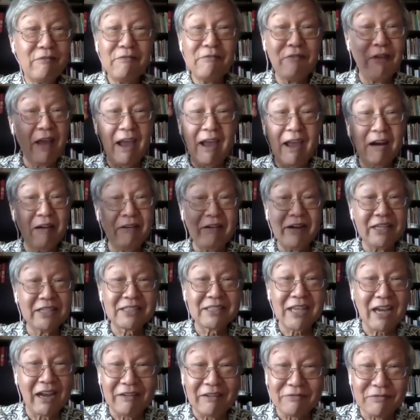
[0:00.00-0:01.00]
very
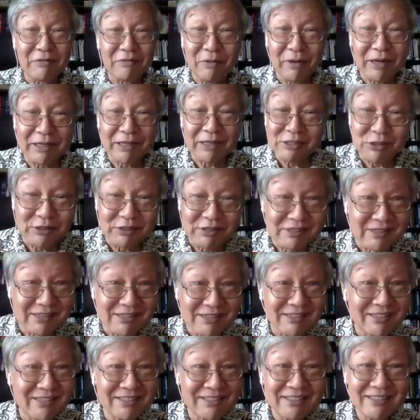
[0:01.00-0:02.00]
tough questions.
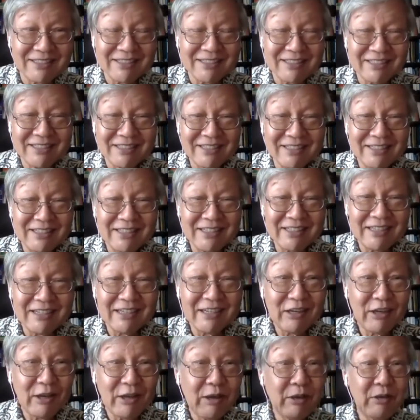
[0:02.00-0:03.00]

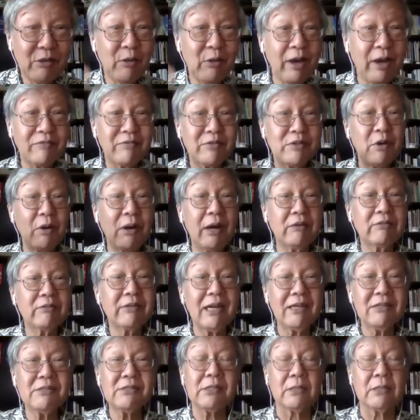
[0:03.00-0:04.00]
You have to know how to
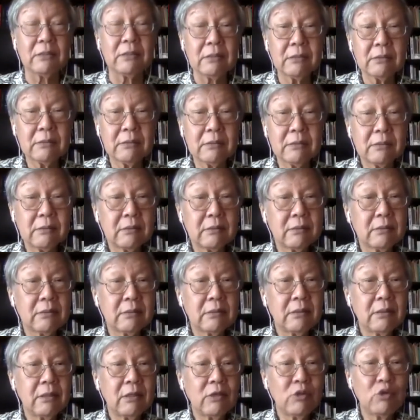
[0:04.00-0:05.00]
answer.
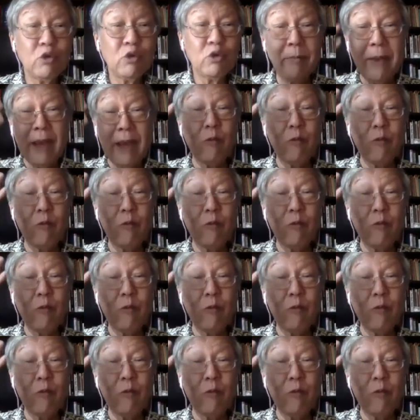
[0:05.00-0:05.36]
You make